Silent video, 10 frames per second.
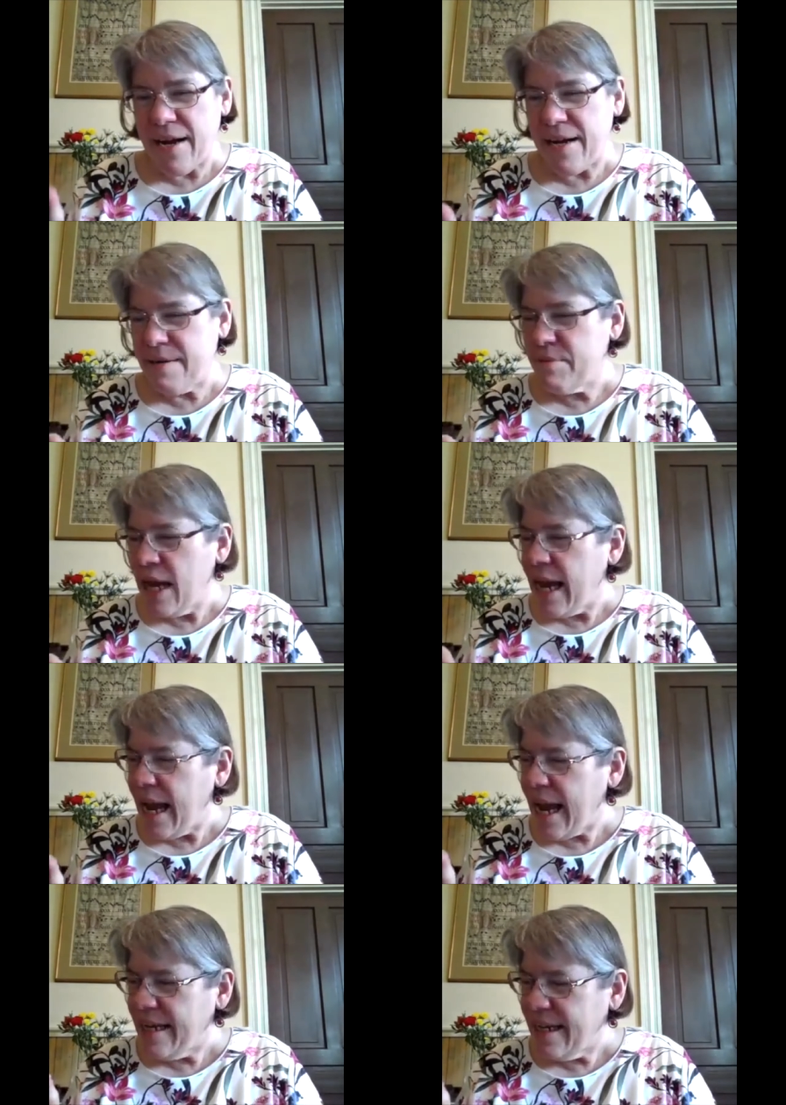And
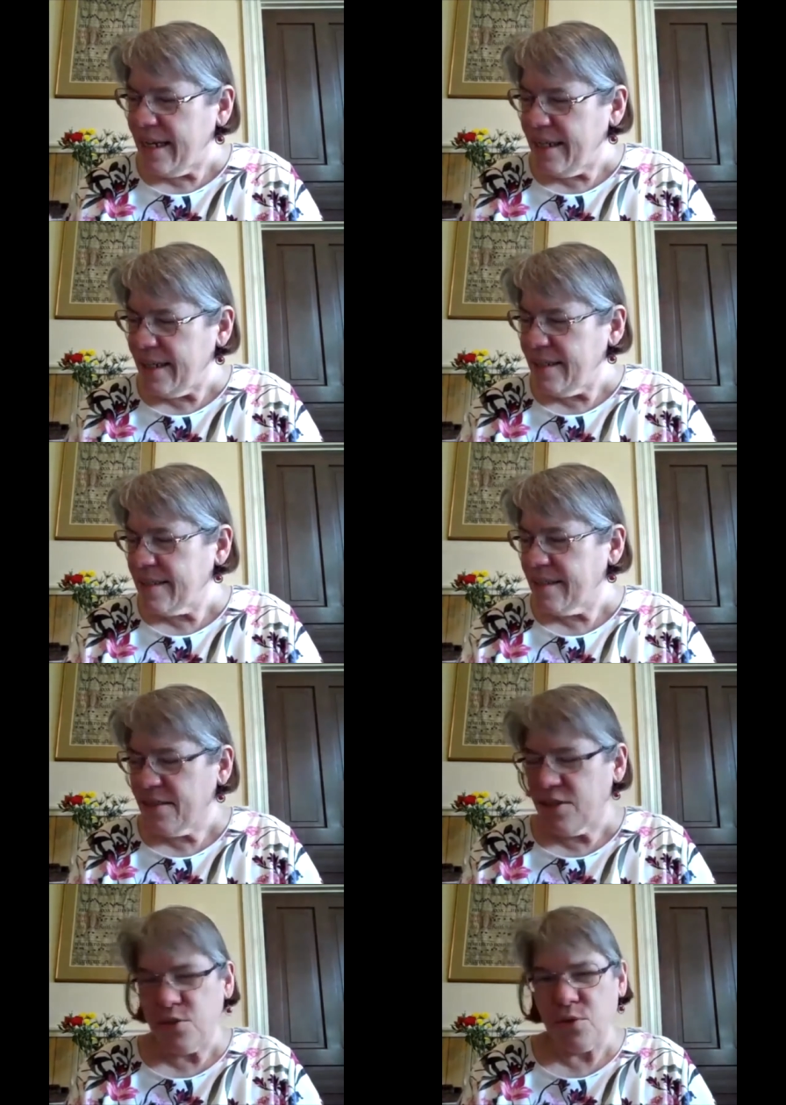it is the
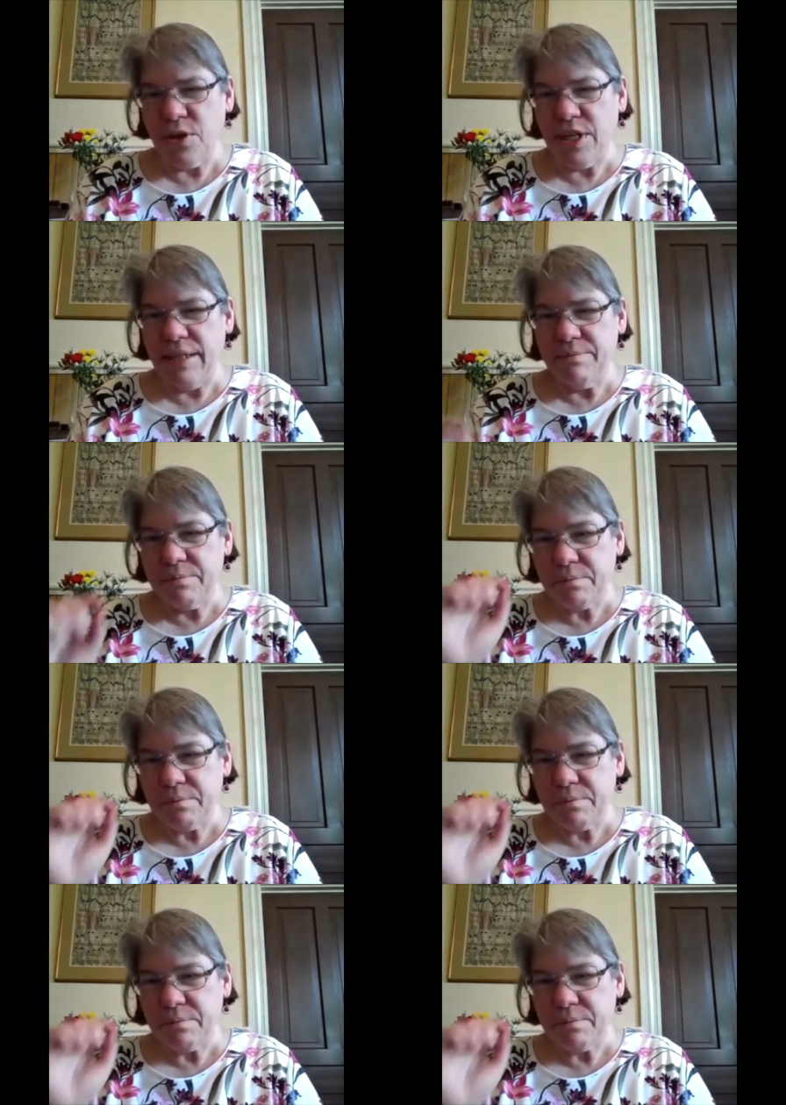story